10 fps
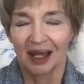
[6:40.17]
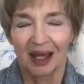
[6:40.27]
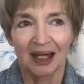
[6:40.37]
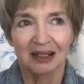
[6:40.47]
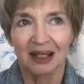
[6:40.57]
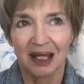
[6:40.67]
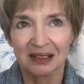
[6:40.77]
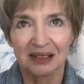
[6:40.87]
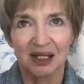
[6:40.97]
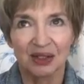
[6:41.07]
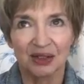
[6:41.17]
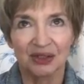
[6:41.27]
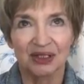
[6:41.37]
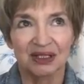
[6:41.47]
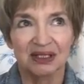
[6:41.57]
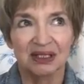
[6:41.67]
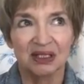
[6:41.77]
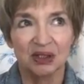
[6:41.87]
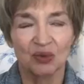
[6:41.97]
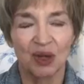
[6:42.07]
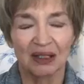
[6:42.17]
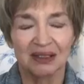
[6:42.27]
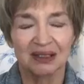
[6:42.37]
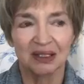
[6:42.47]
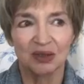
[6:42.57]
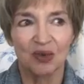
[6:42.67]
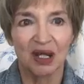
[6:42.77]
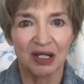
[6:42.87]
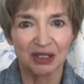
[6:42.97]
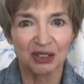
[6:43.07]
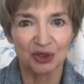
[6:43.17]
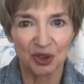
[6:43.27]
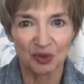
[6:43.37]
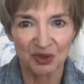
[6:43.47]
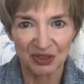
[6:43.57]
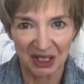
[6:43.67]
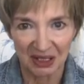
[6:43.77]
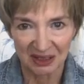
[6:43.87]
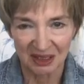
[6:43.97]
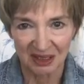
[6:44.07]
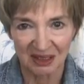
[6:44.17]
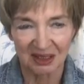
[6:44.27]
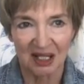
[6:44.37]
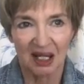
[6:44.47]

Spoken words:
Unless there is extenuating circumstances,